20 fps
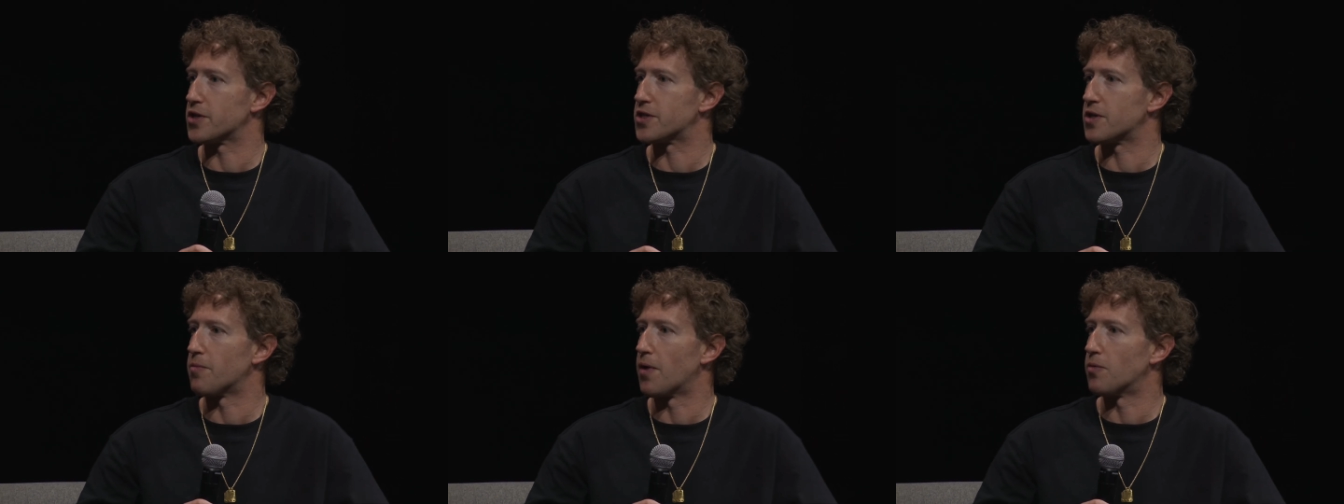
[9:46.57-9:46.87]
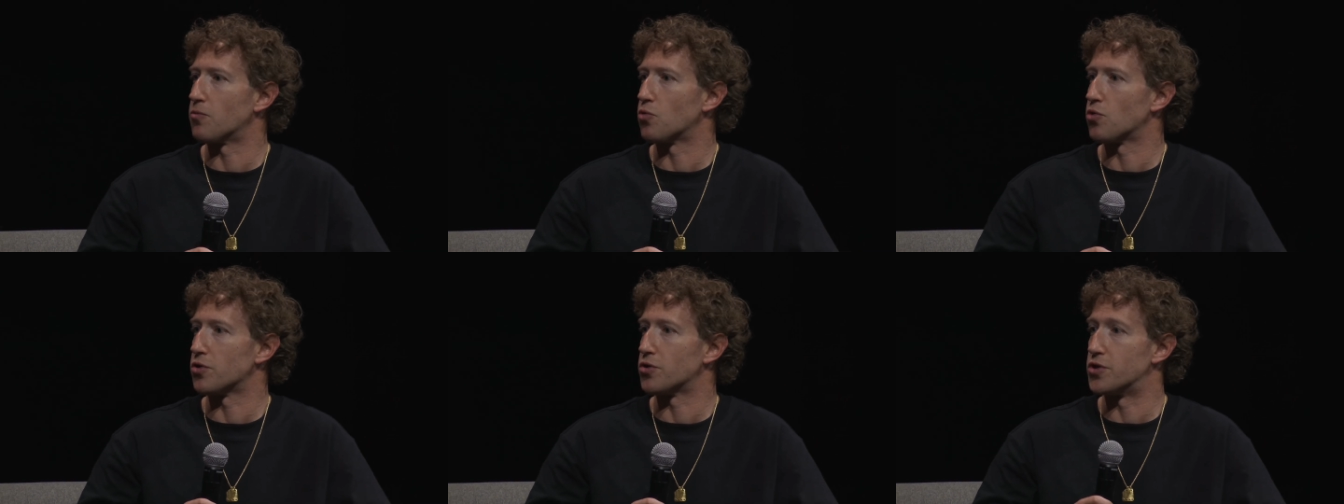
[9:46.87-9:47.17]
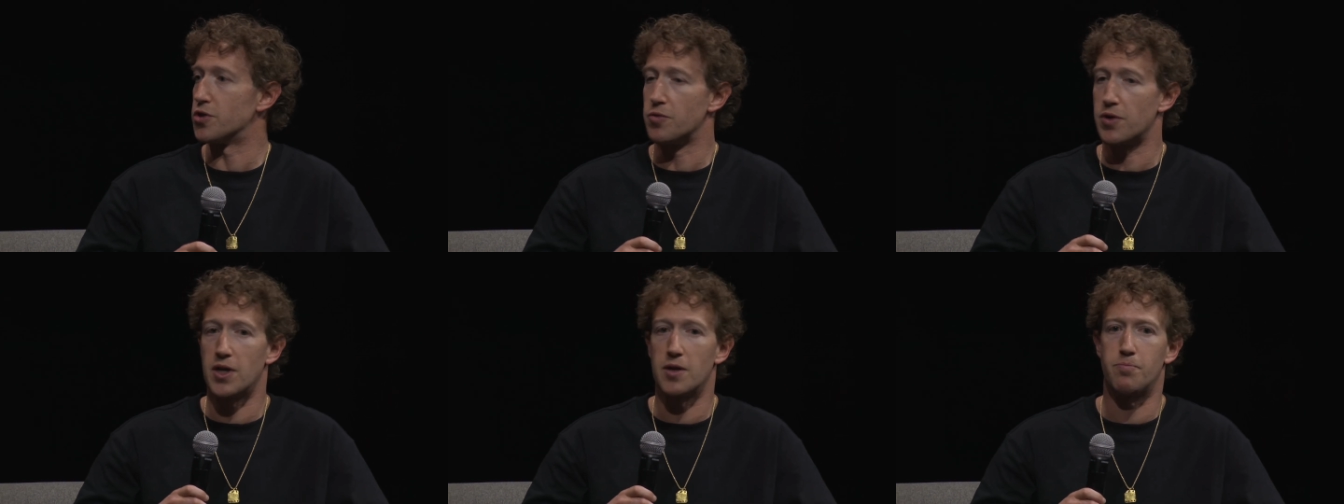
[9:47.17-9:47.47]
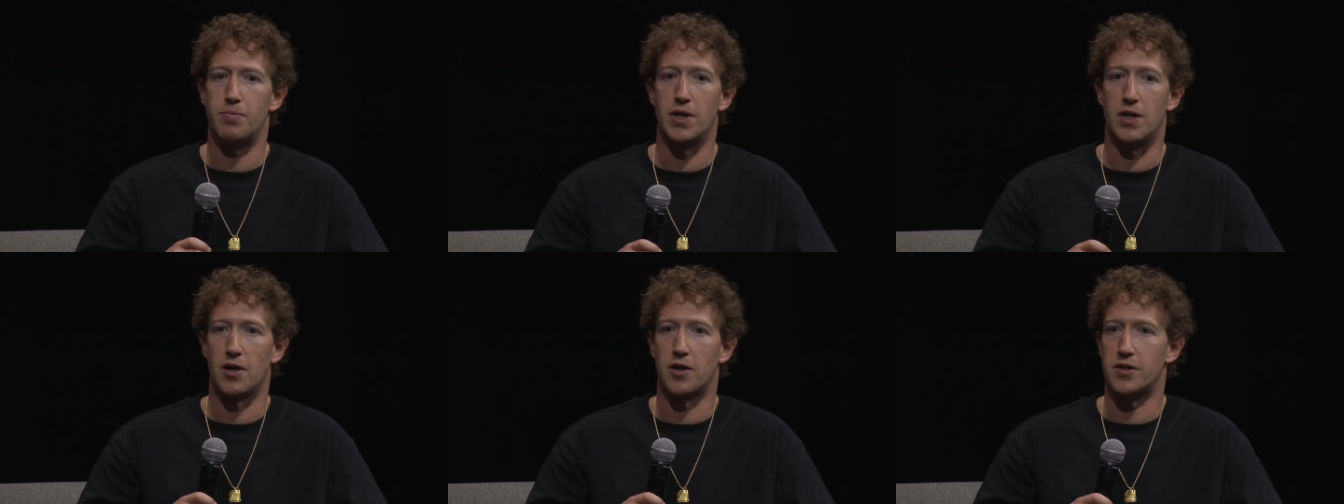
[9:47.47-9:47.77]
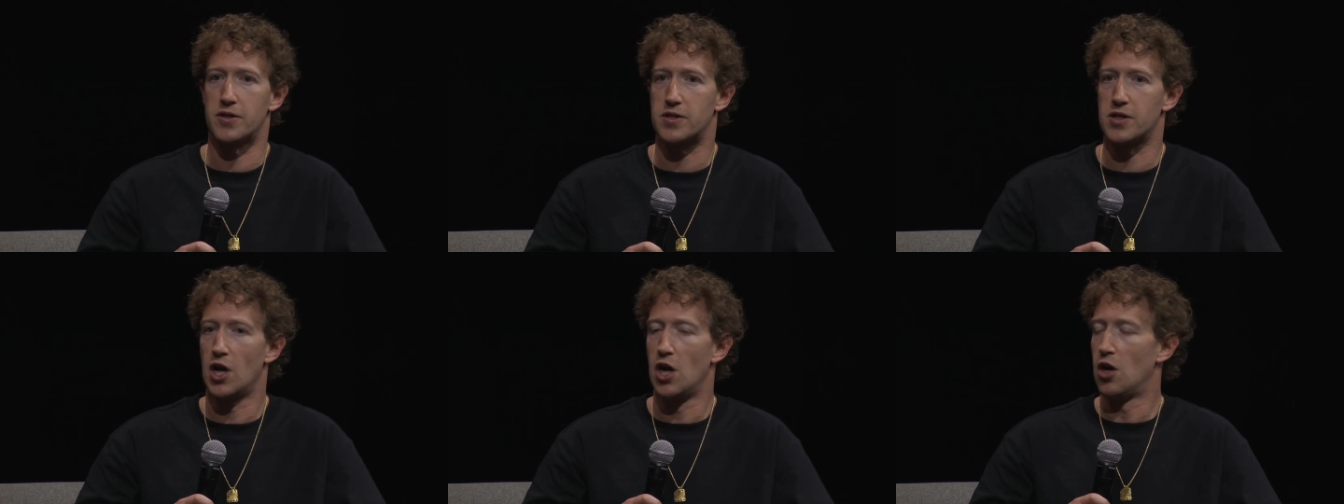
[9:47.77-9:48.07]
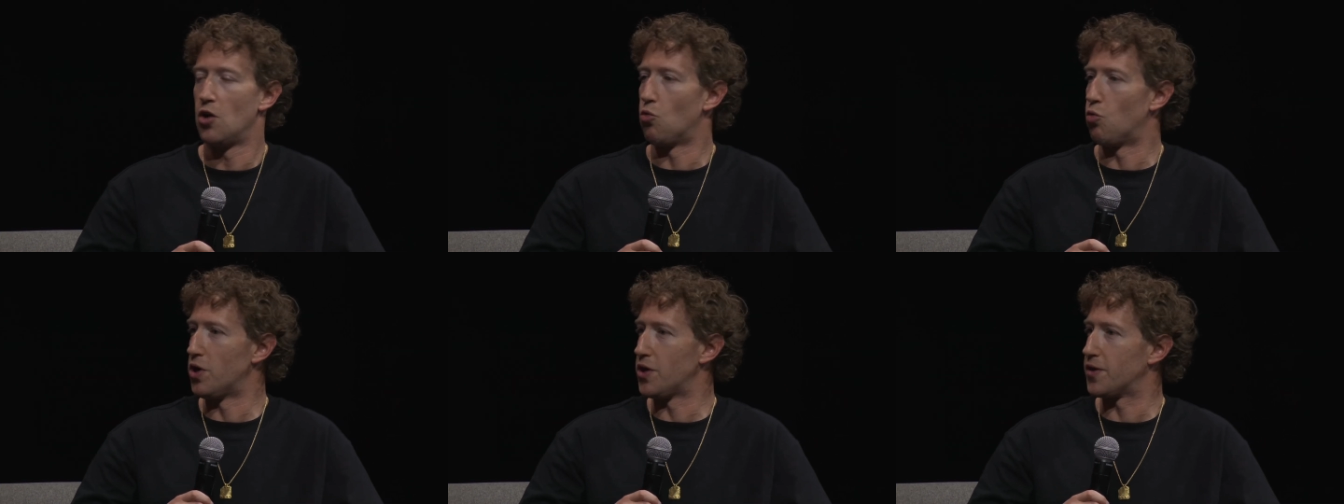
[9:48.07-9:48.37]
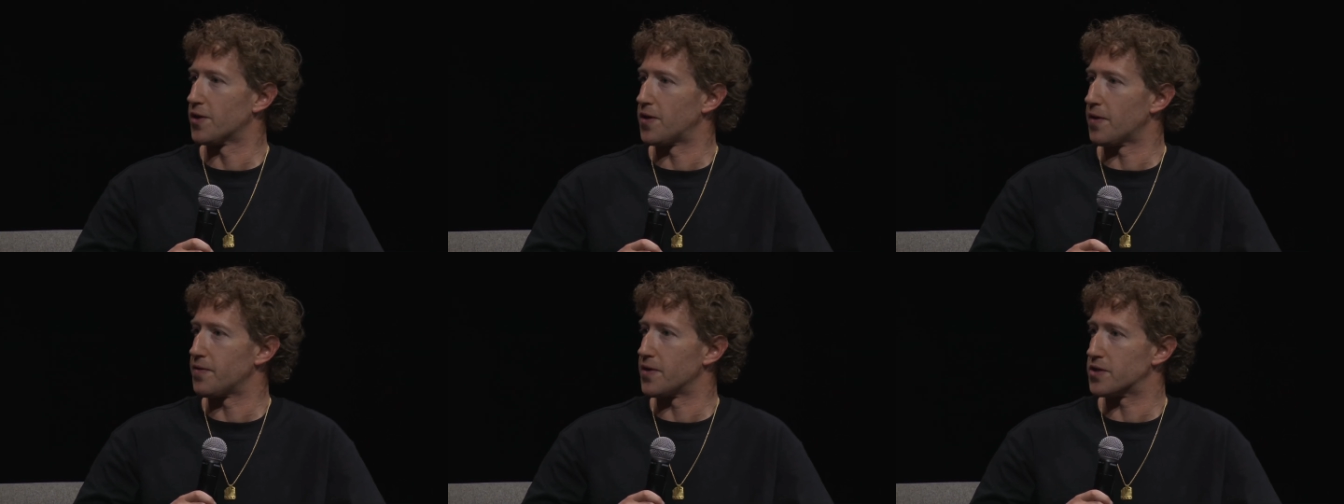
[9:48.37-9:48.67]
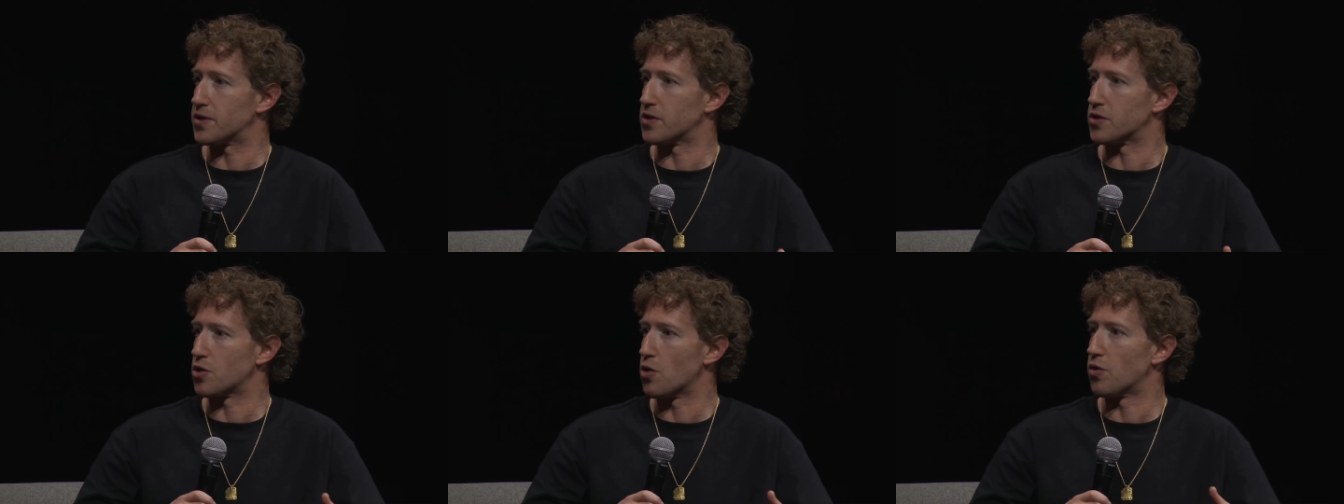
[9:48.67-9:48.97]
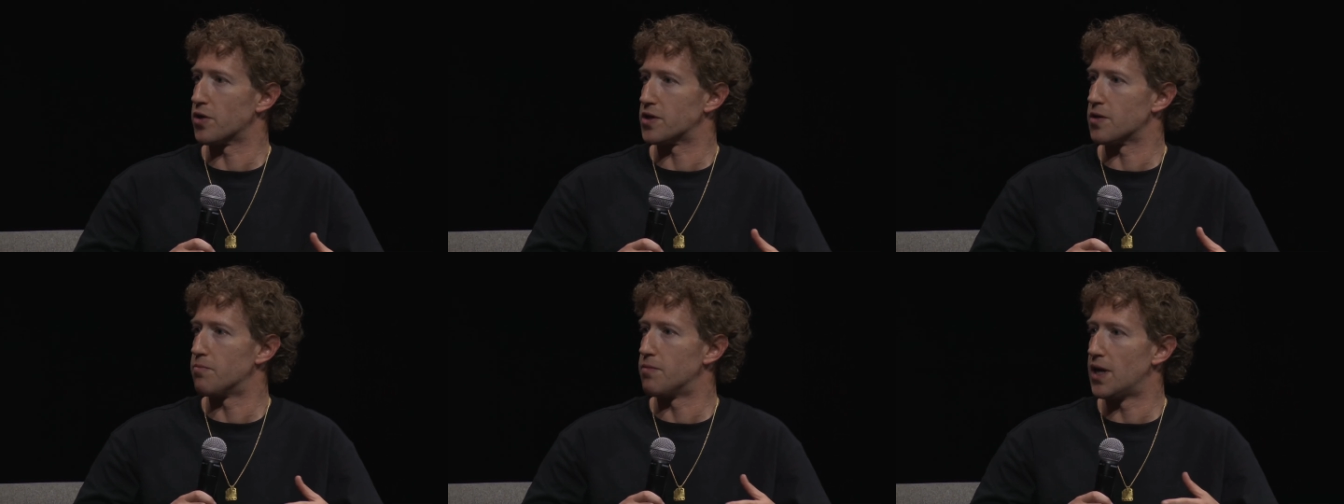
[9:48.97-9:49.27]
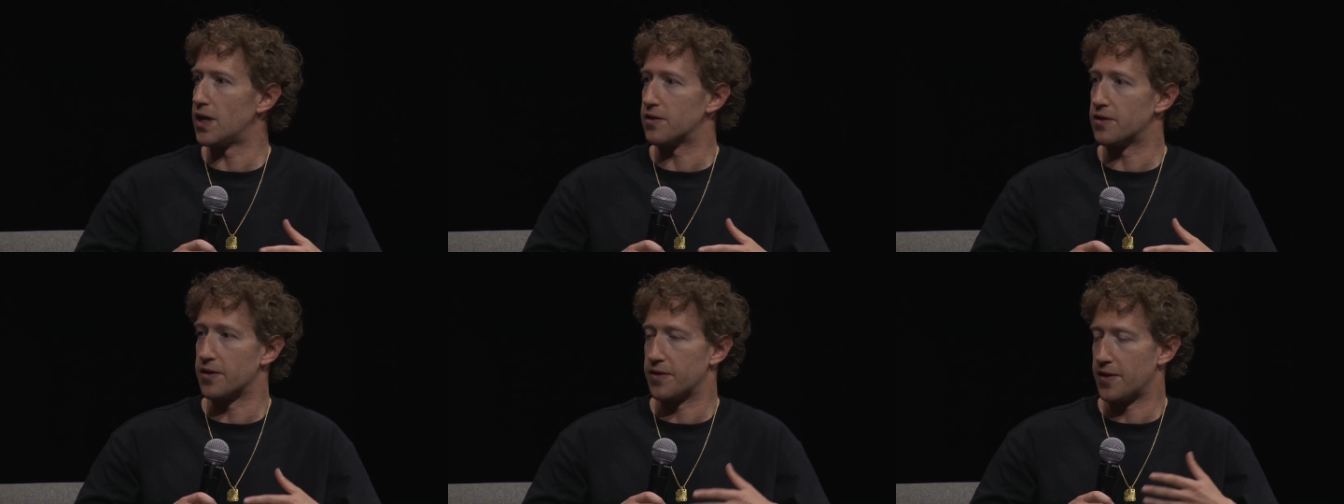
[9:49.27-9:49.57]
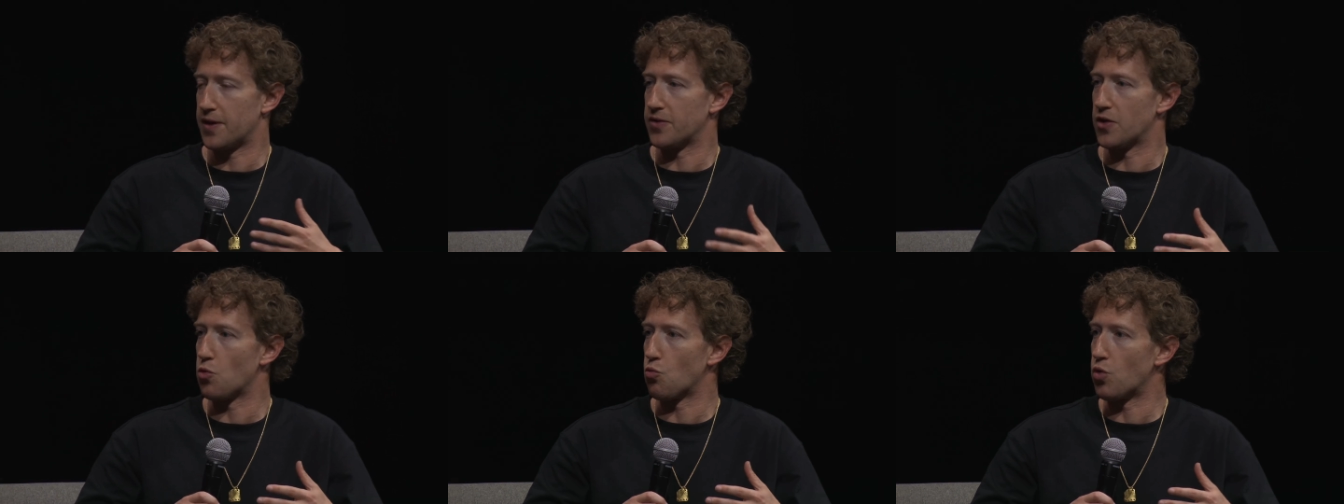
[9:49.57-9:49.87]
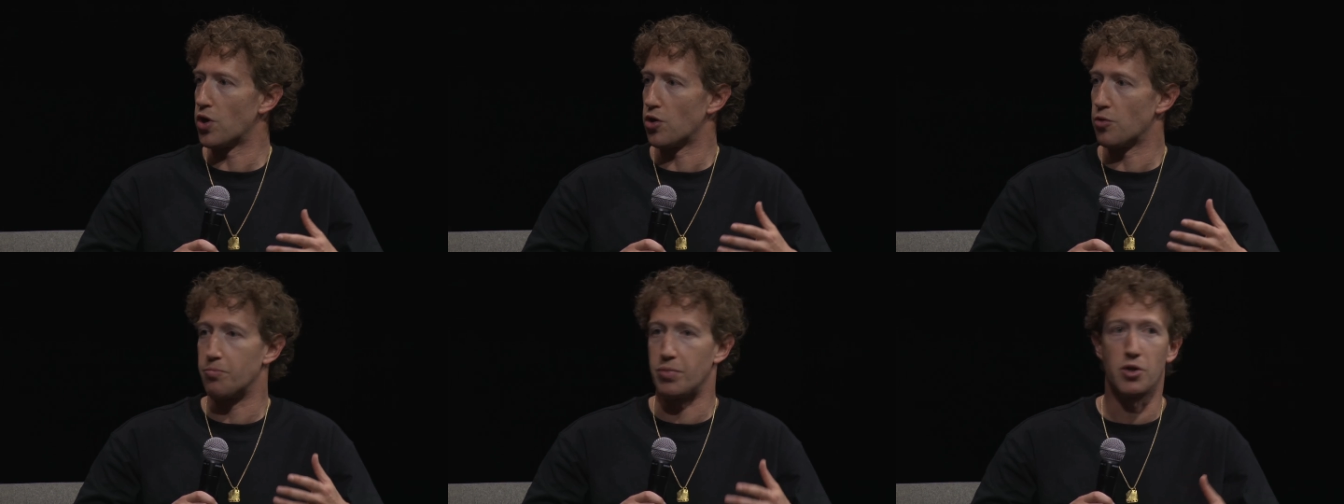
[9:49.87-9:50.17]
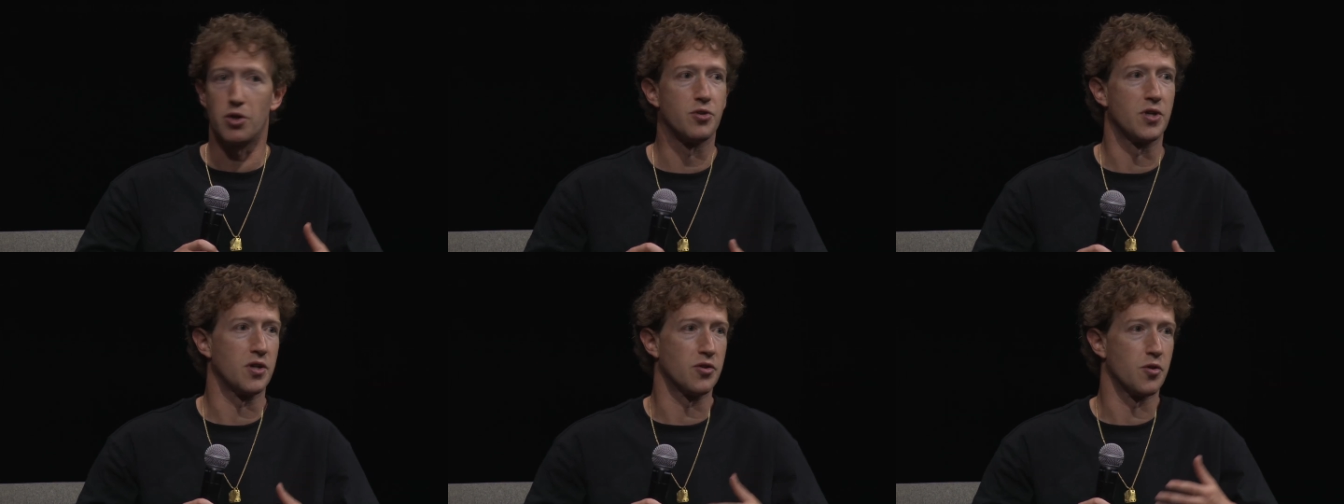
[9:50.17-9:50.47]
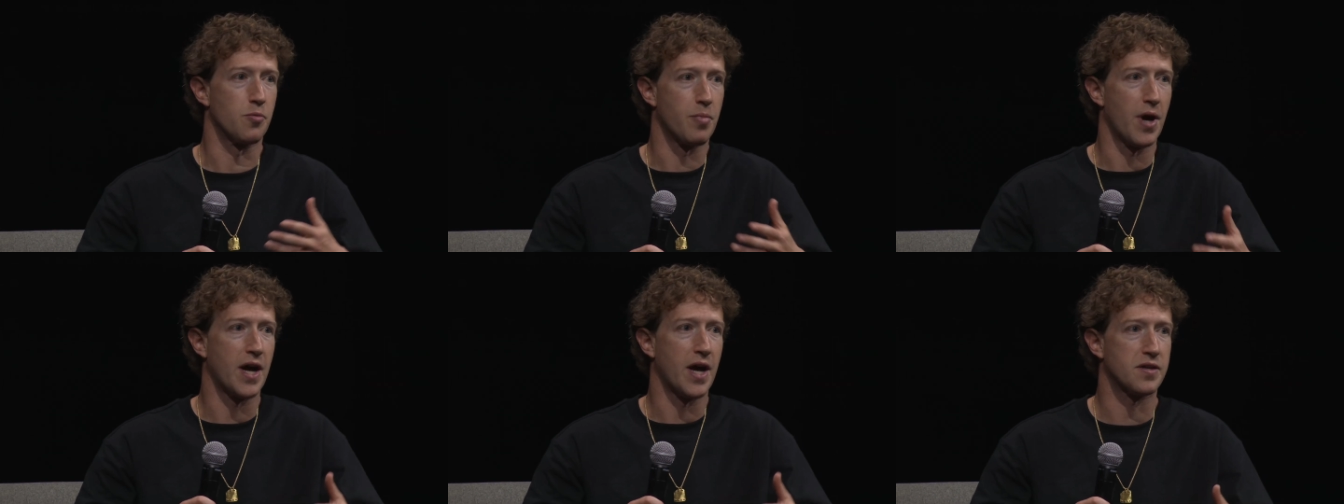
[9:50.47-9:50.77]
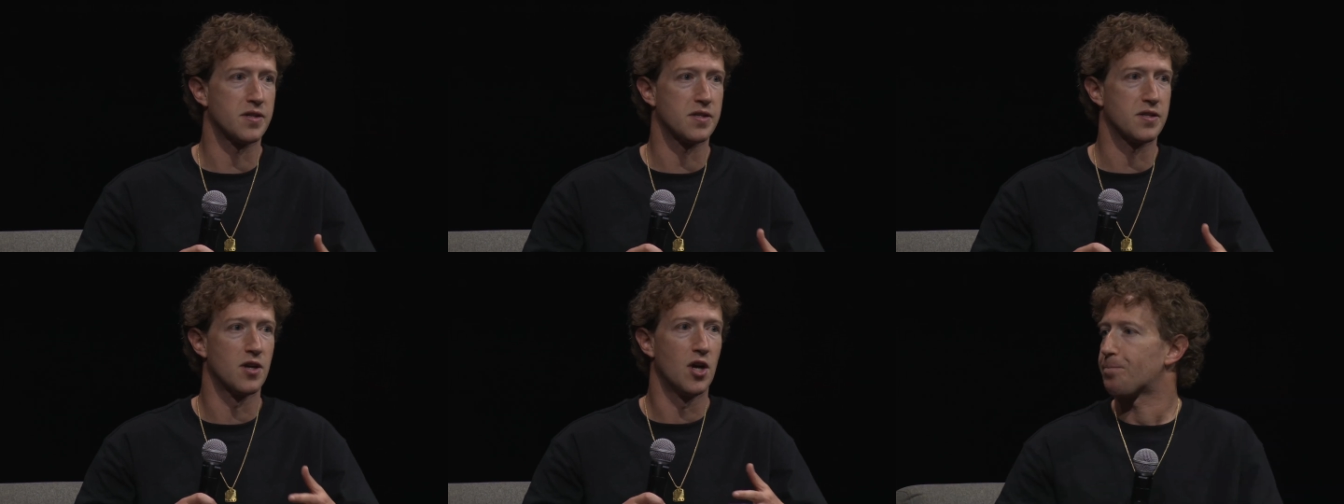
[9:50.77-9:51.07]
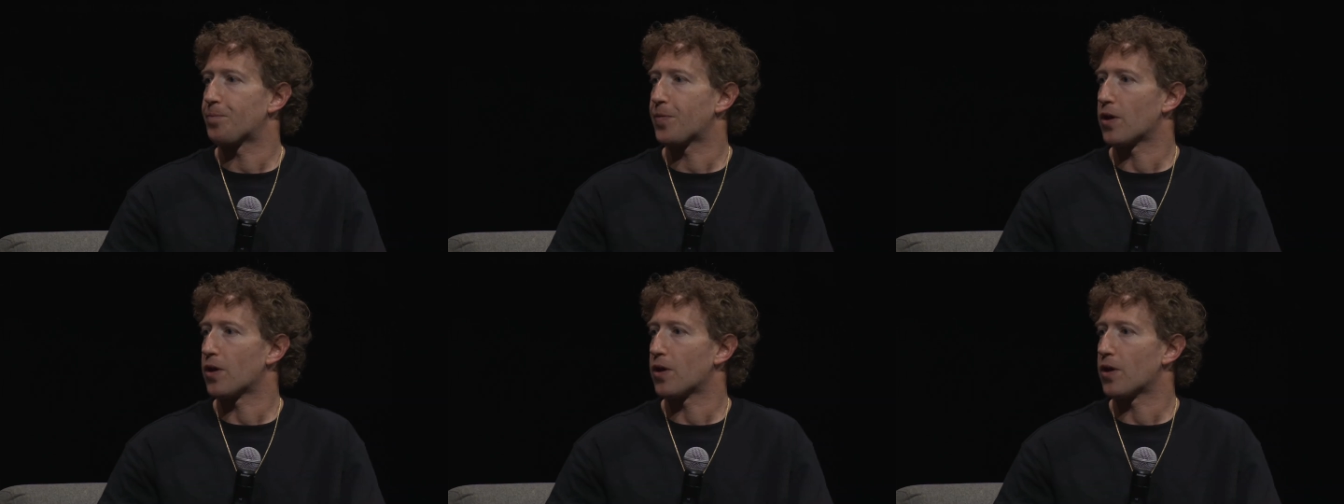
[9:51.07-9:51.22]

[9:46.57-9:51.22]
I mean, we're doing it because we think that this is going to make the thing that we're building the best.